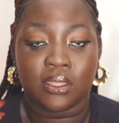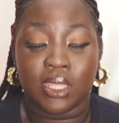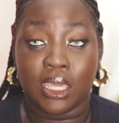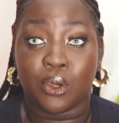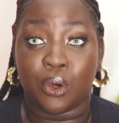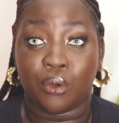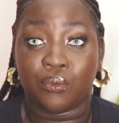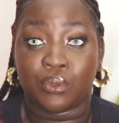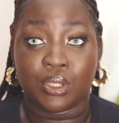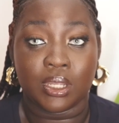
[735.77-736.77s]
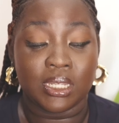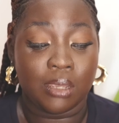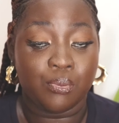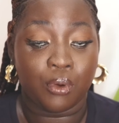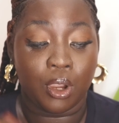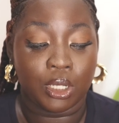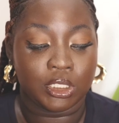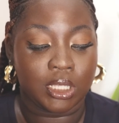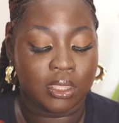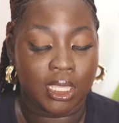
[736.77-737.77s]
Think of Sunday
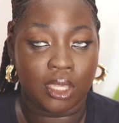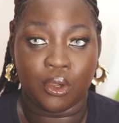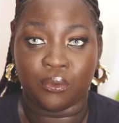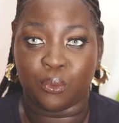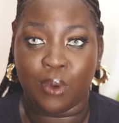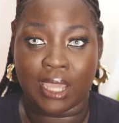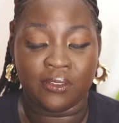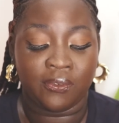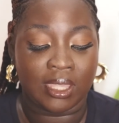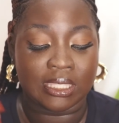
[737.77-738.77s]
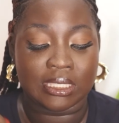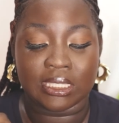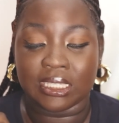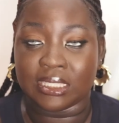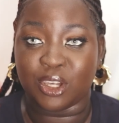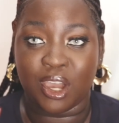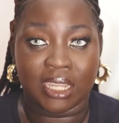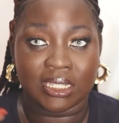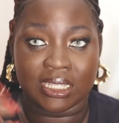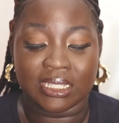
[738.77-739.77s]
brunch, think of white fences,
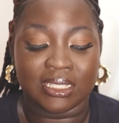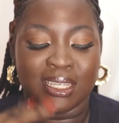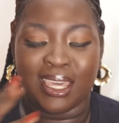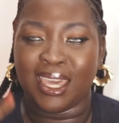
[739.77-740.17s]
garden,